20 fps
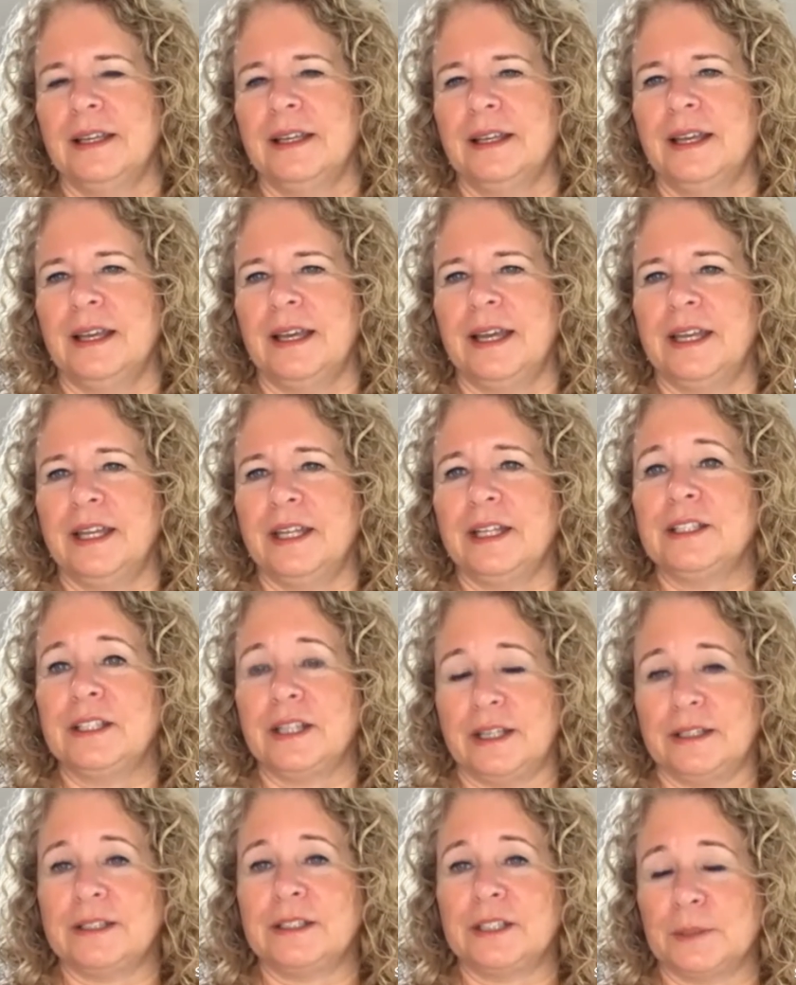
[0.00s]
And
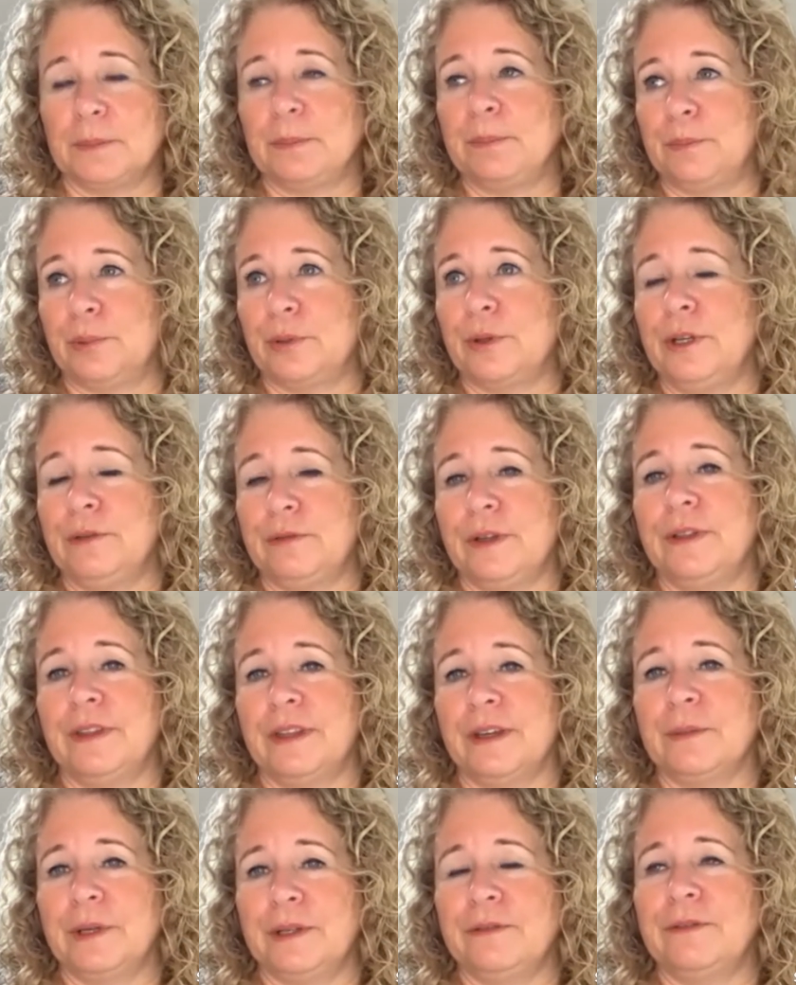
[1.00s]
it's just proven
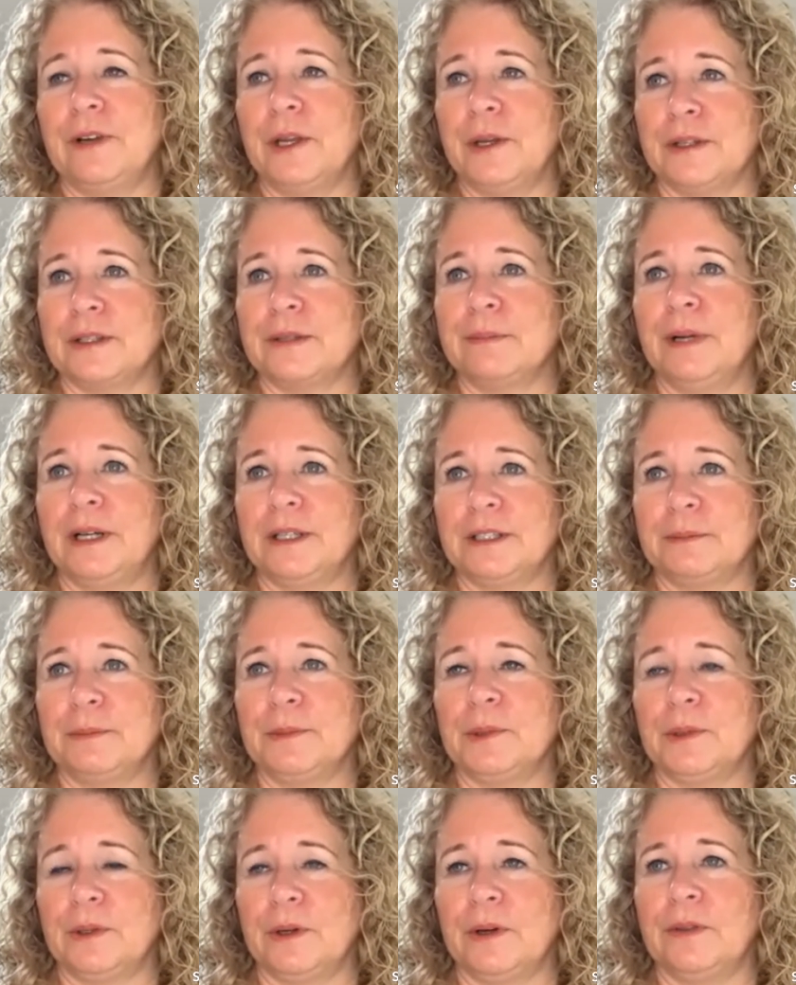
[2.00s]
that we focus much
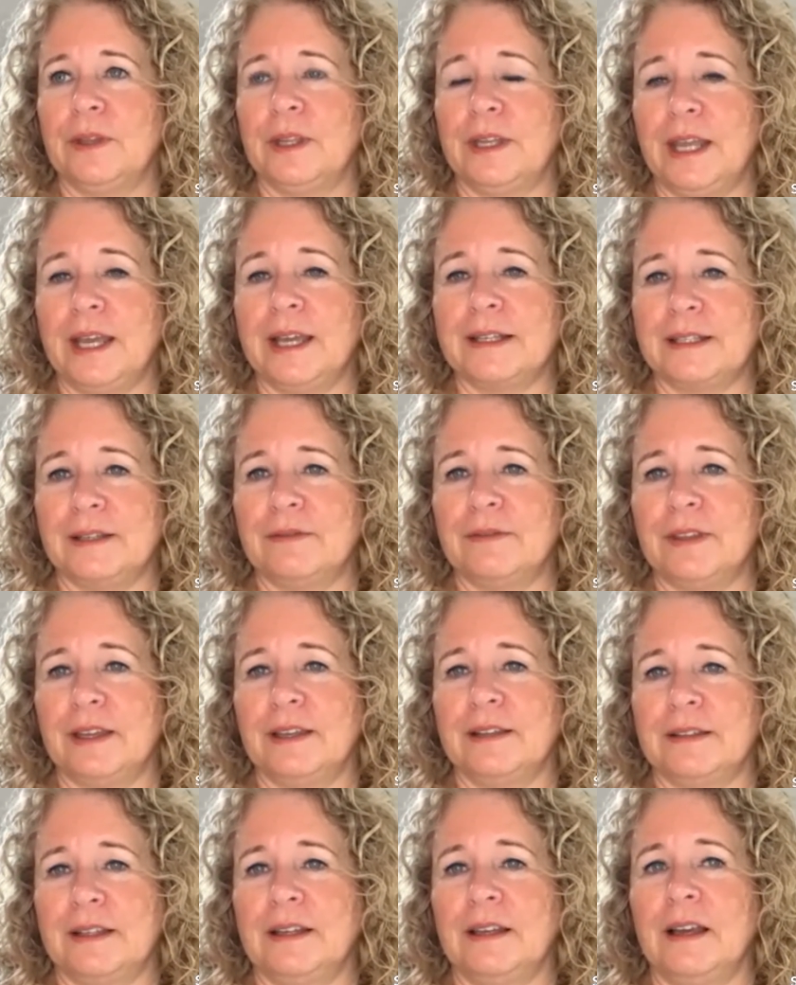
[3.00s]
more on the negative
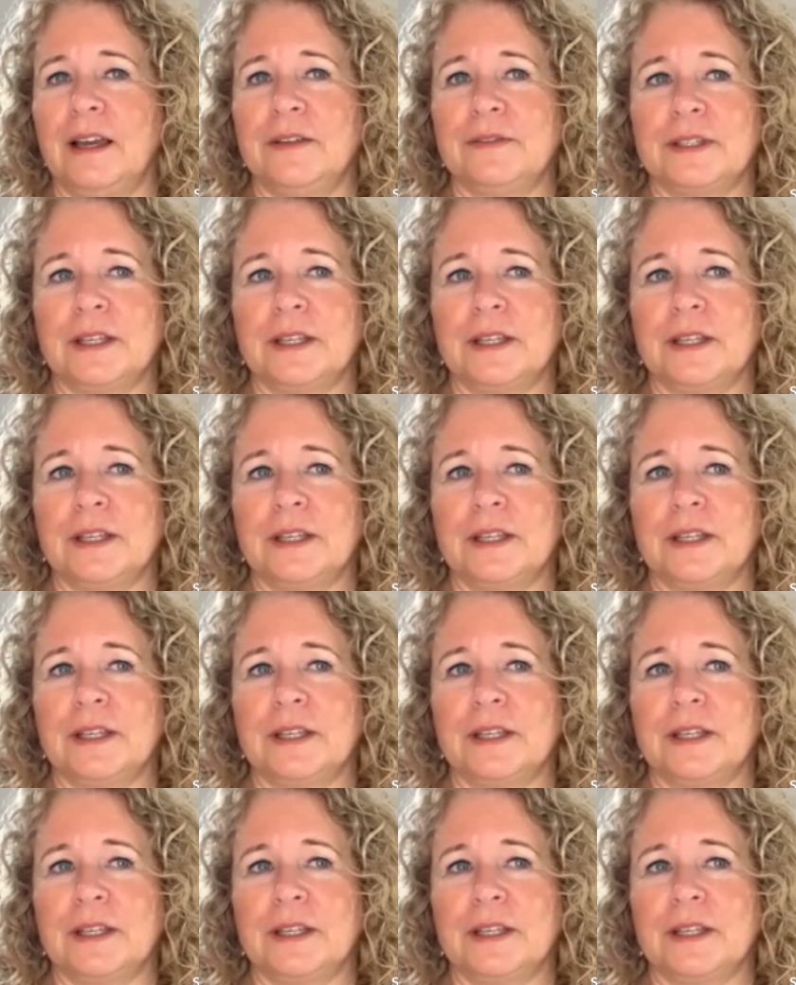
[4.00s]
things in life.